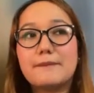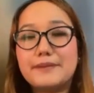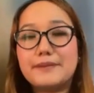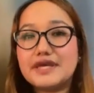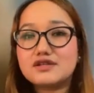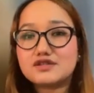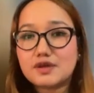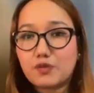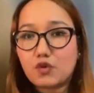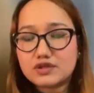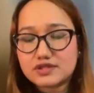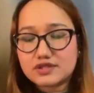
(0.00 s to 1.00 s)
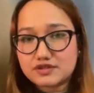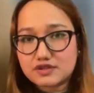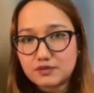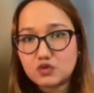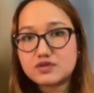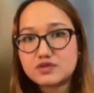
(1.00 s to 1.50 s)
be a support
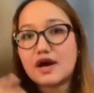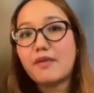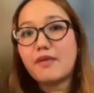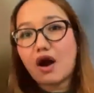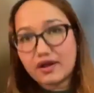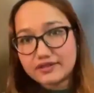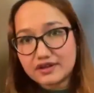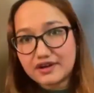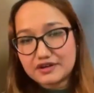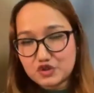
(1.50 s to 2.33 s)
system to some other